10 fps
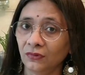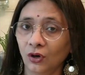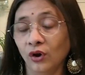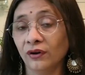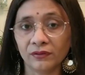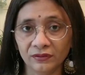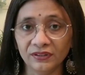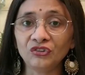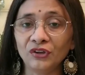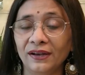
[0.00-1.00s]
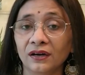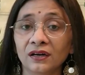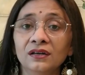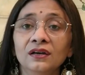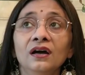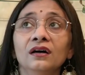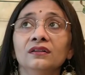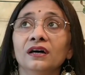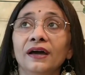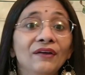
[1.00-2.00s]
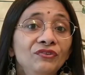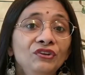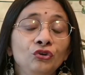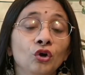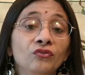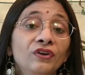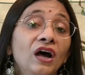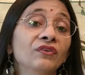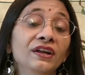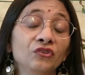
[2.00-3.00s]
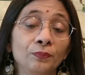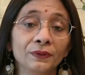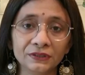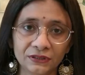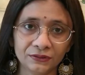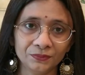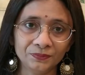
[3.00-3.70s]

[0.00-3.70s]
or Dashera, the effigy of Ravan is burnt.